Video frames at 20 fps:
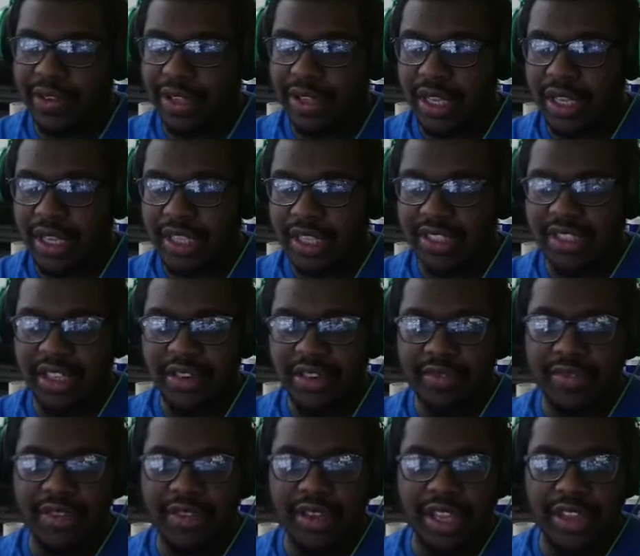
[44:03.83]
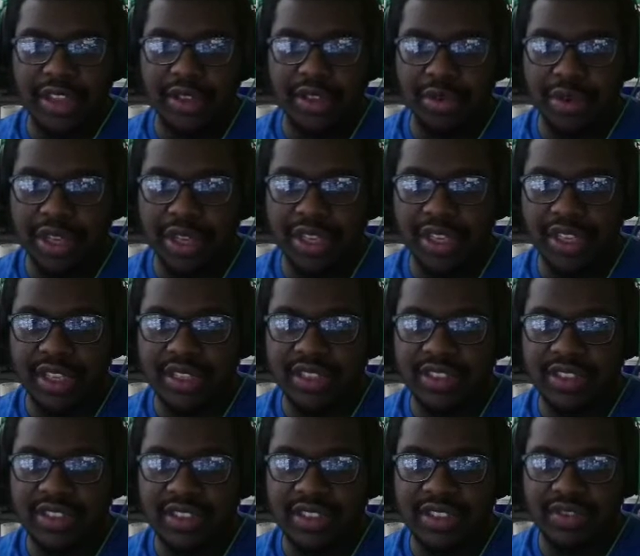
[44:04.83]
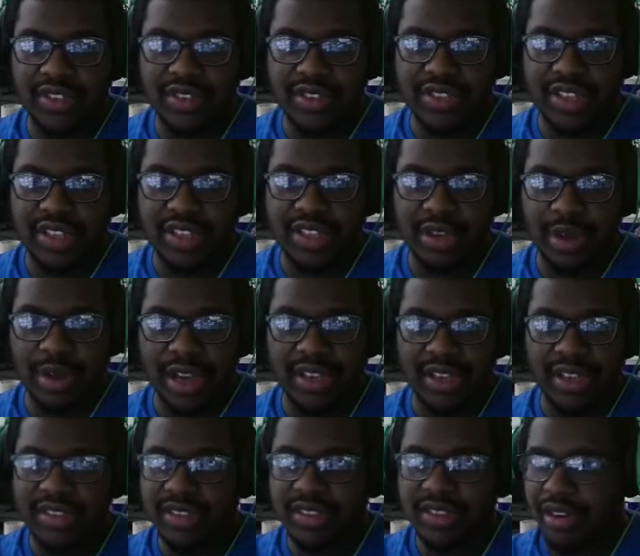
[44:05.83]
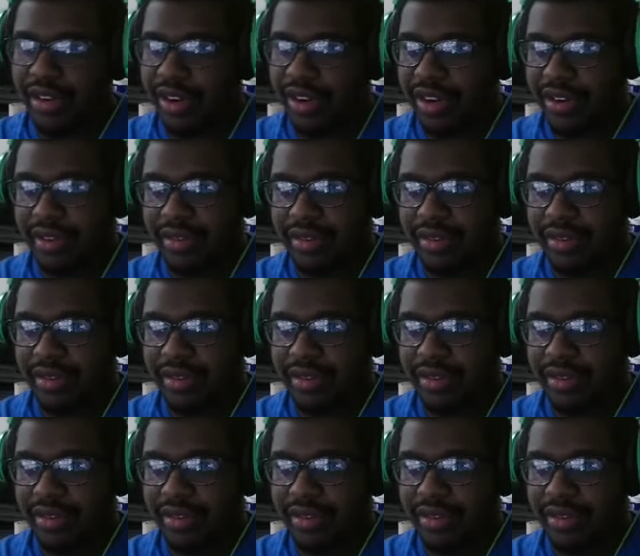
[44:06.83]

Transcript: That. Instead of in 3, it just feels like, why is this card here?